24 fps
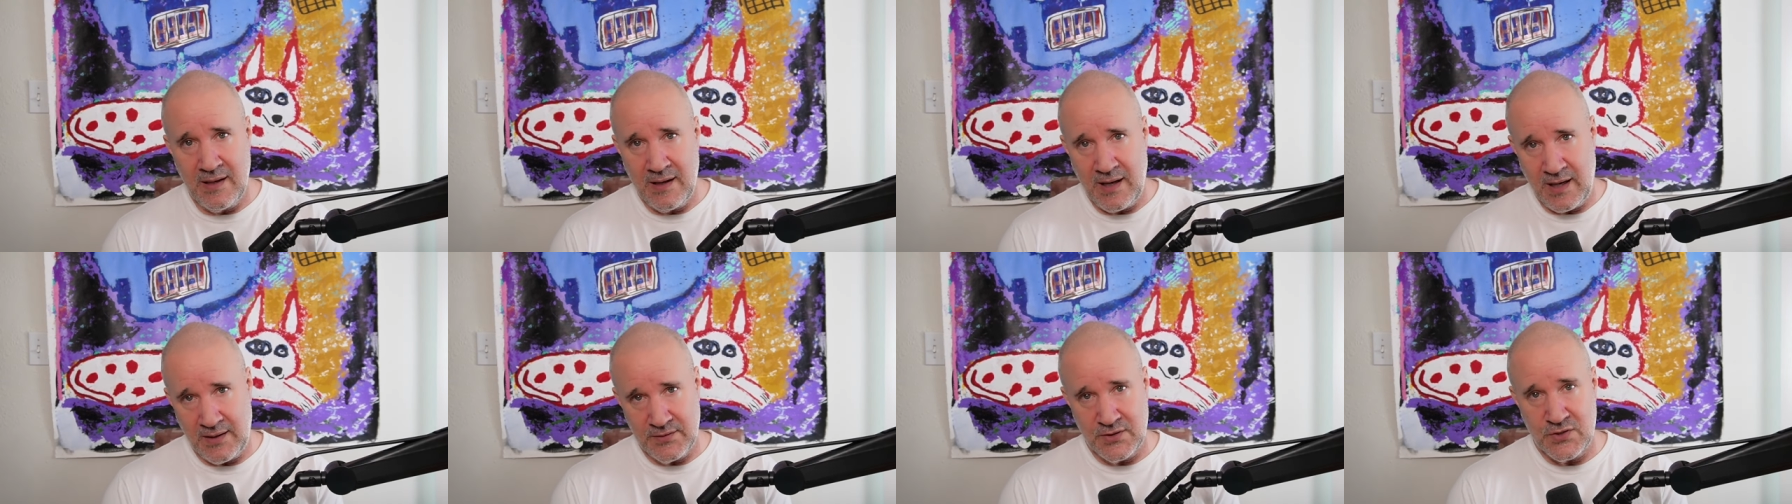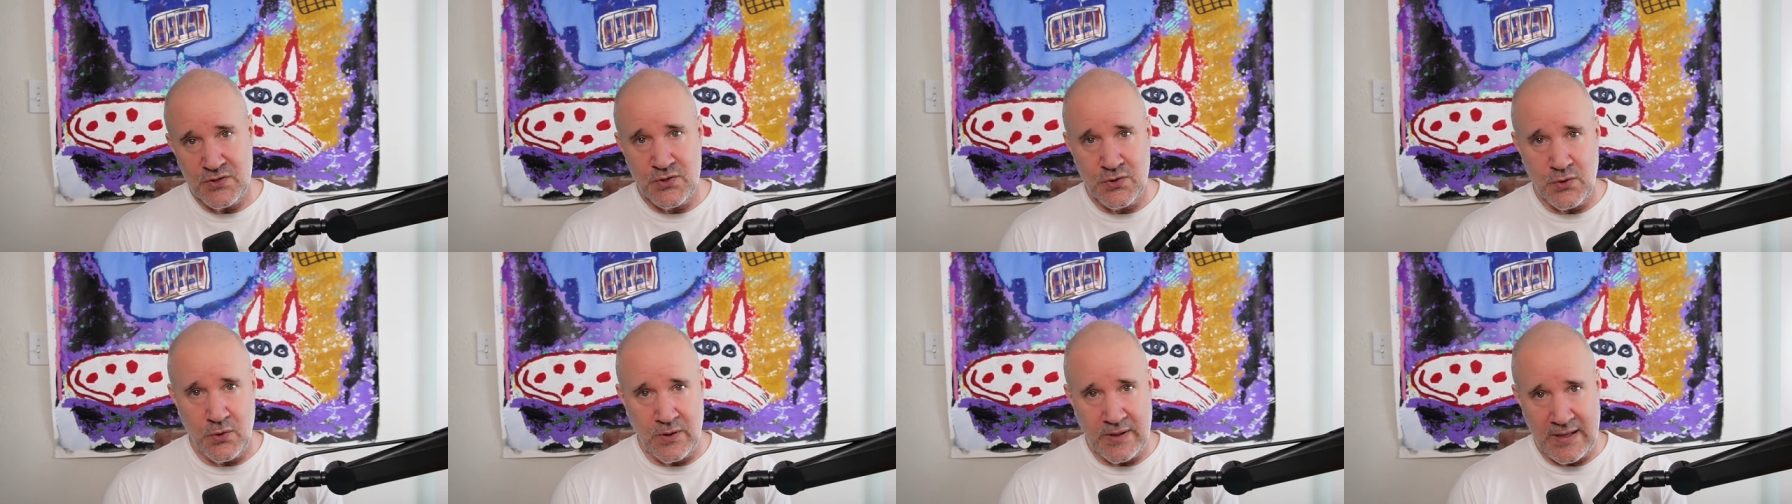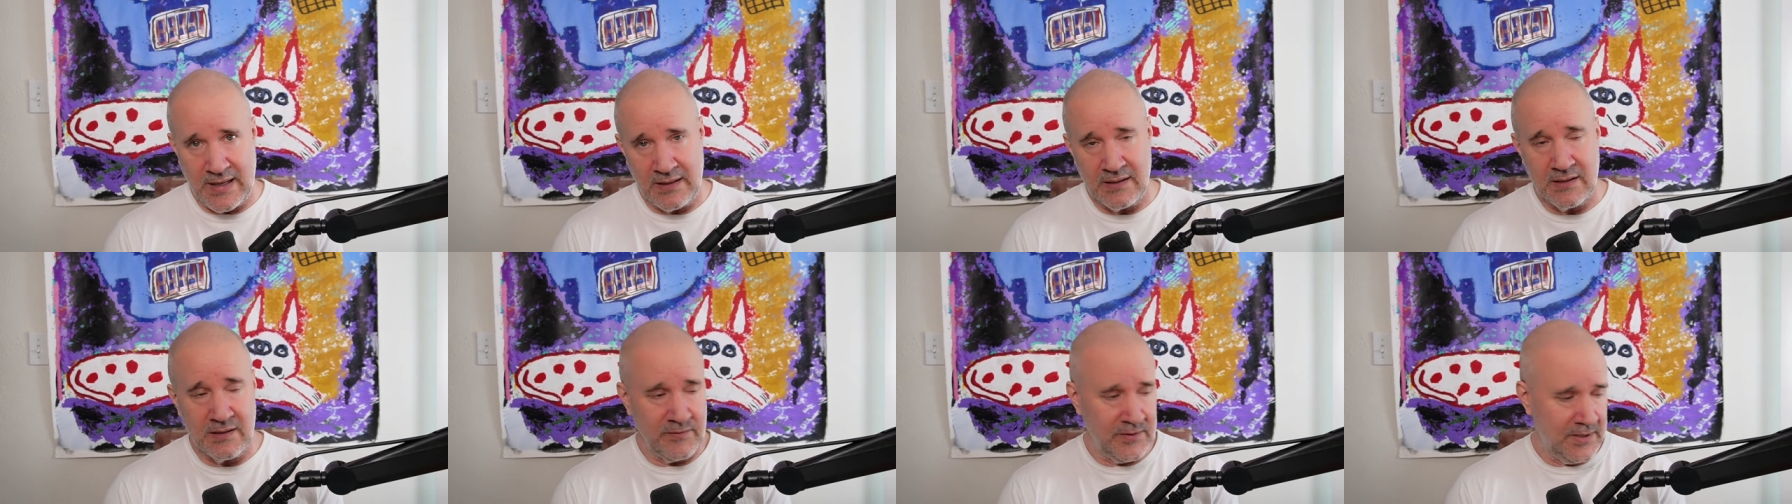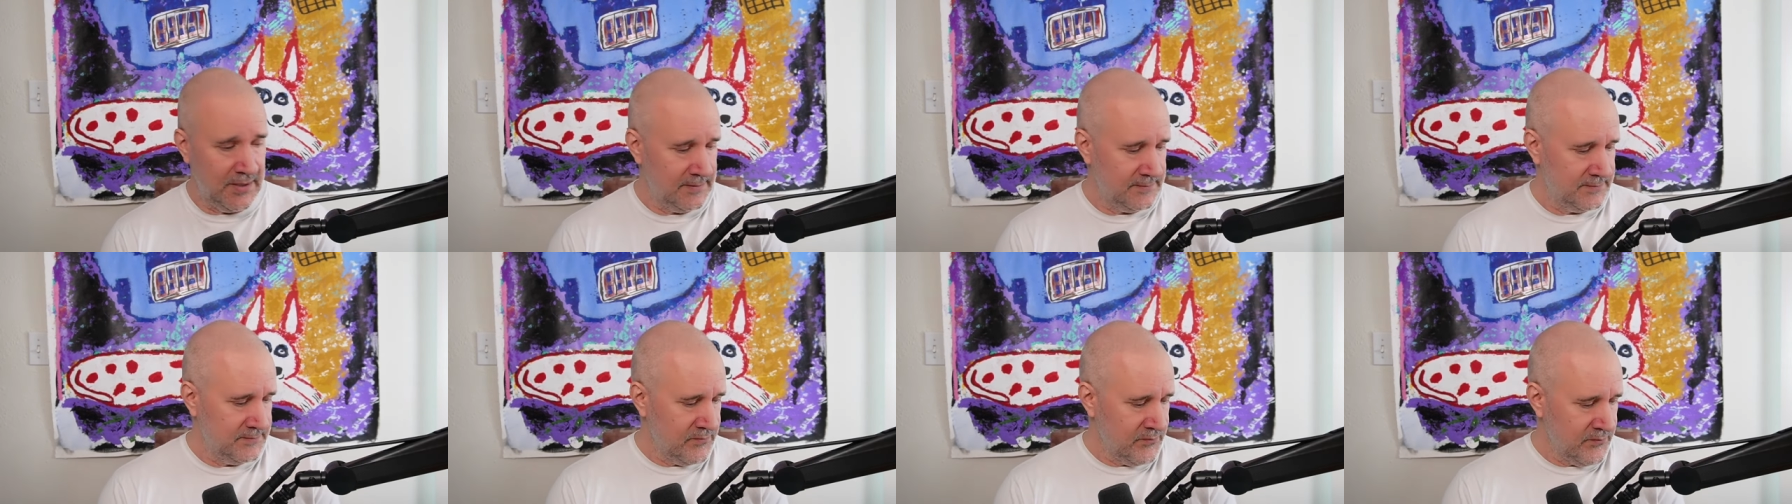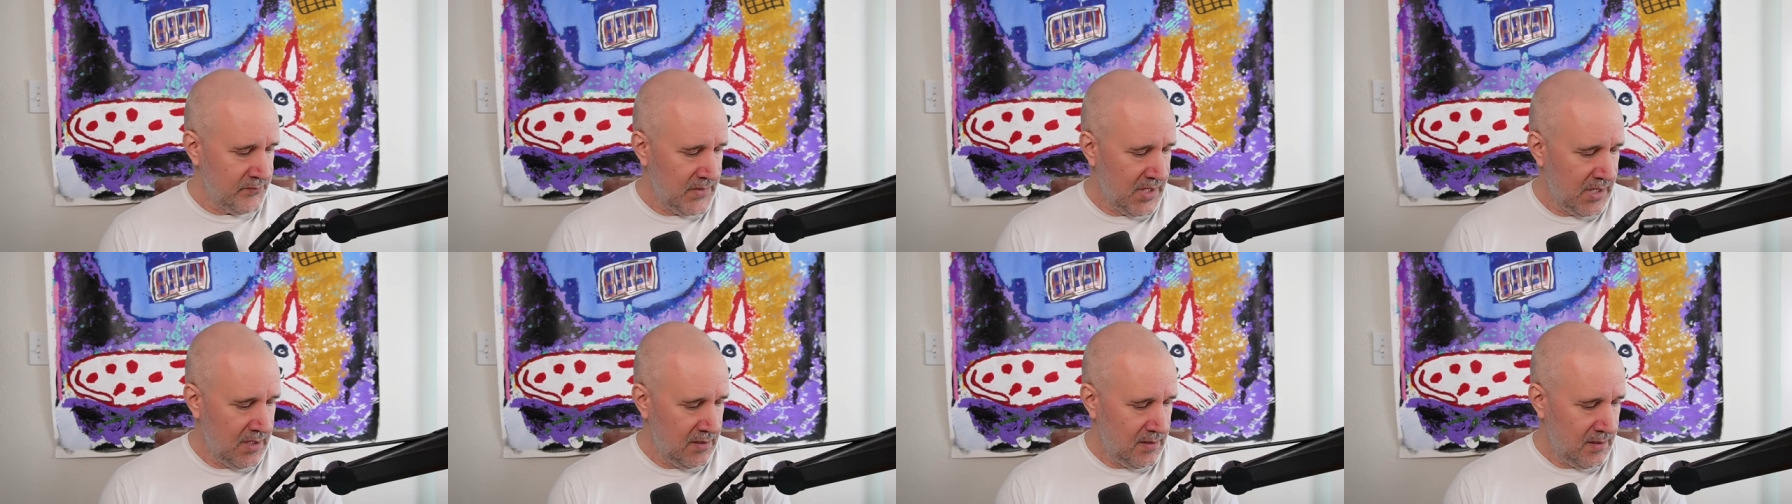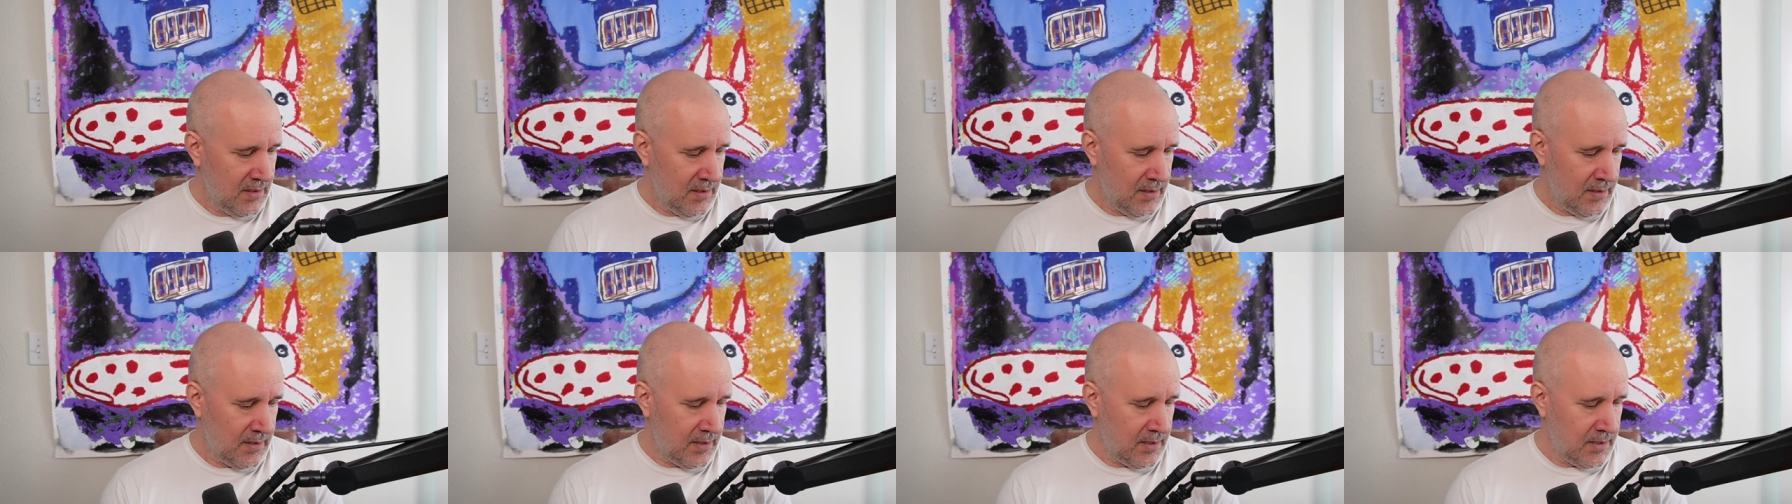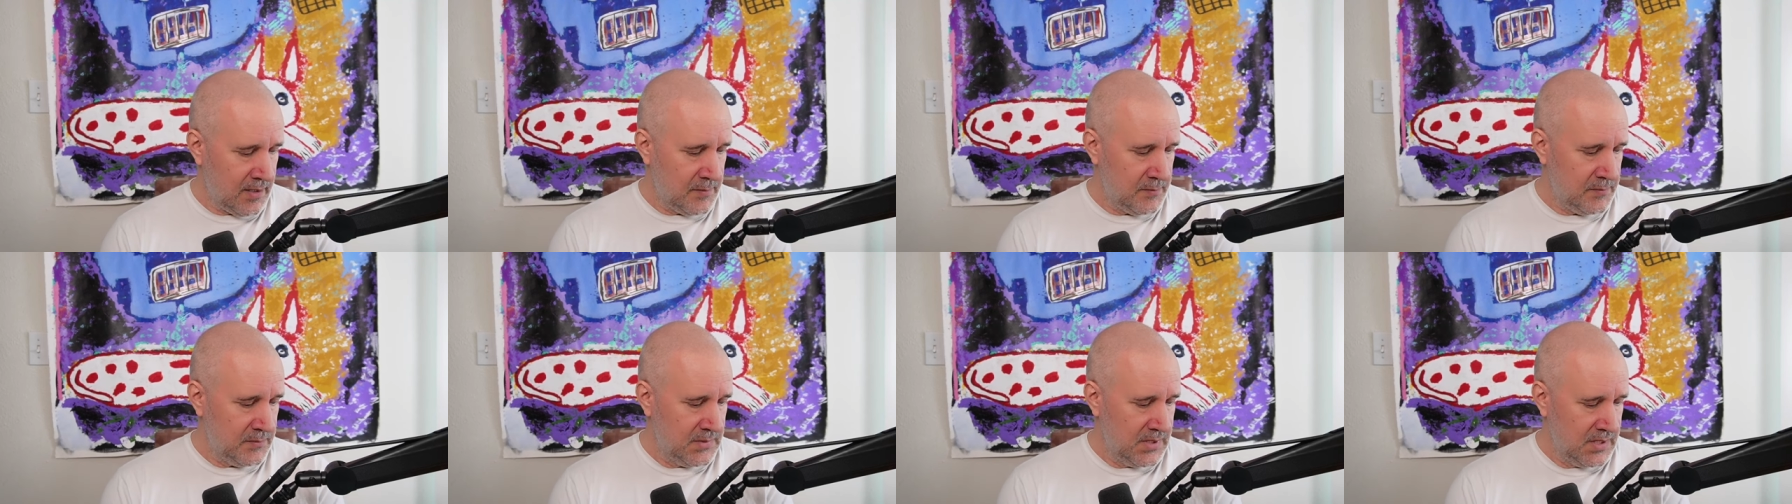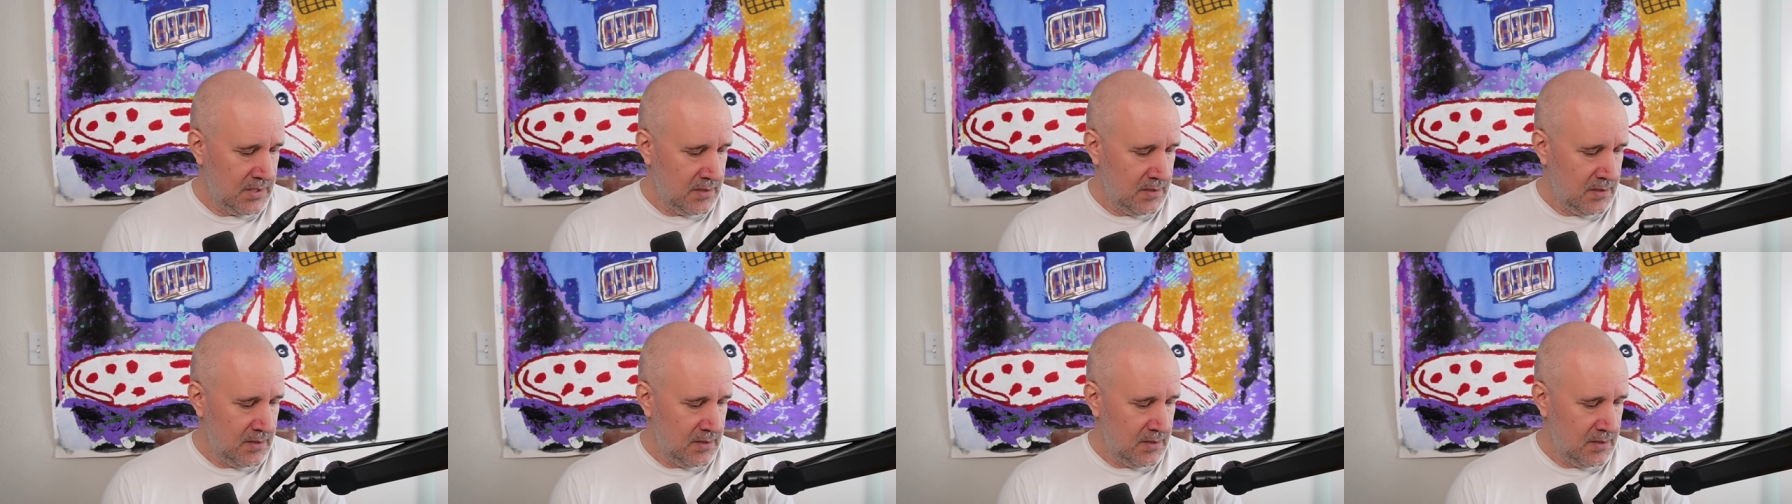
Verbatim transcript: on the short end of it um,